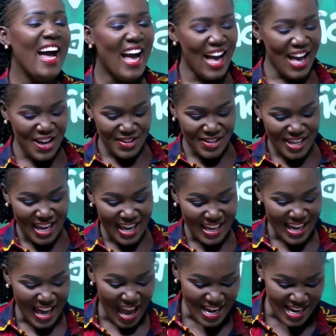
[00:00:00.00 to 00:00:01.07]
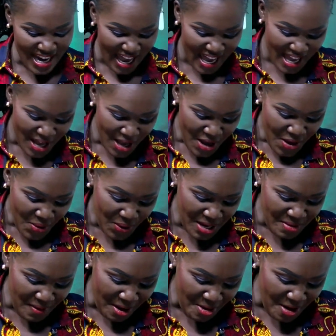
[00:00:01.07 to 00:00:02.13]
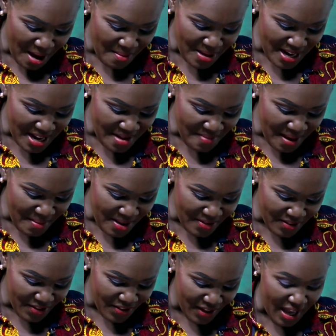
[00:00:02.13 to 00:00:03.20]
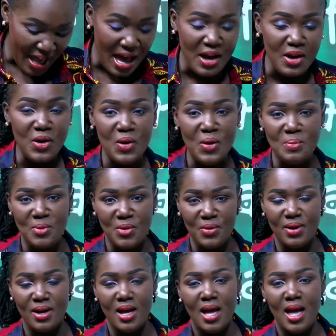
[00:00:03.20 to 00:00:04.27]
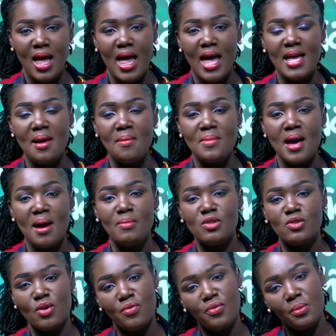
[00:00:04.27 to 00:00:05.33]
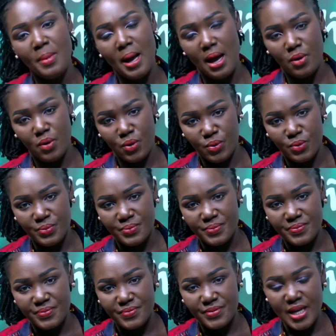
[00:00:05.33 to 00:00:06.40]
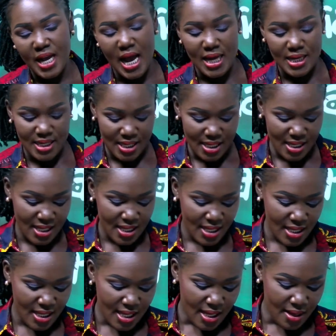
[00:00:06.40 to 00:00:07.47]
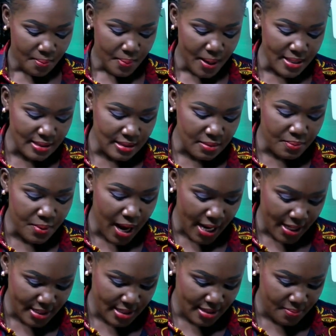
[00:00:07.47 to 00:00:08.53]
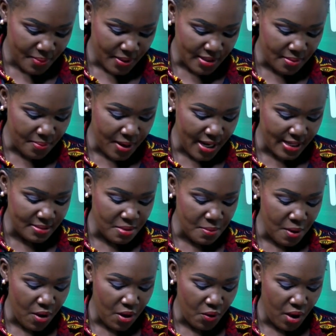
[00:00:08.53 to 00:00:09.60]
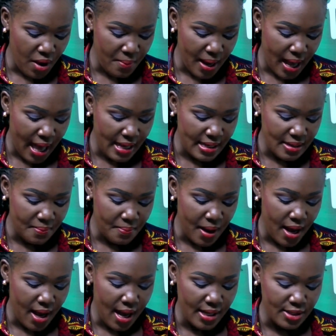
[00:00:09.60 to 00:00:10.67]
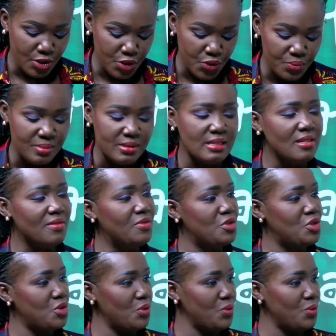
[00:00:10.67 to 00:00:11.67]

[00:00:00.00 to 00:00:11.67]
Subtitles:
Okay, ene. What if I cry? Me dey babe chichi enkomo. Eye me am sofo baako. Ane. Pastor Bright. Pastor Bright me ma kwa ba Ediba Adom TV so.